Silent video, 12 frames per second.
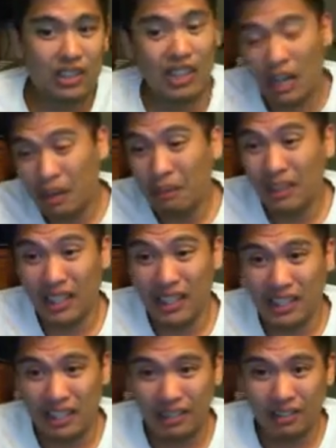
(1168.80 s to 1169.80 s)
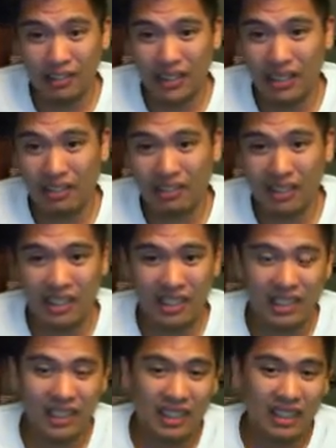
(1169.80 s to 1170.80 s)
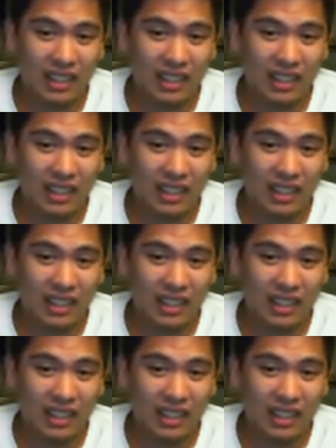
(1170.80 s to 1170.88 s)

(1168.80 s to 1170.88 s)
Dominated the fight when...